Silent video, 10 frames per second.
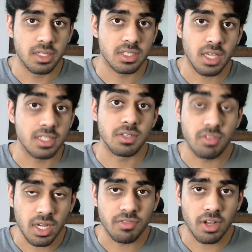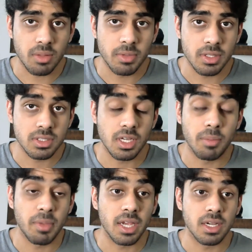slice of life elements in a
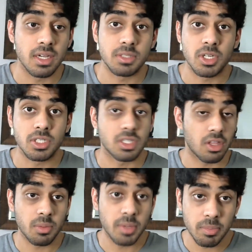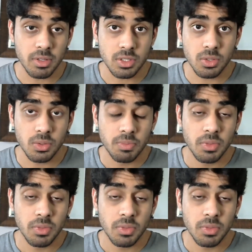manga as much as other people do.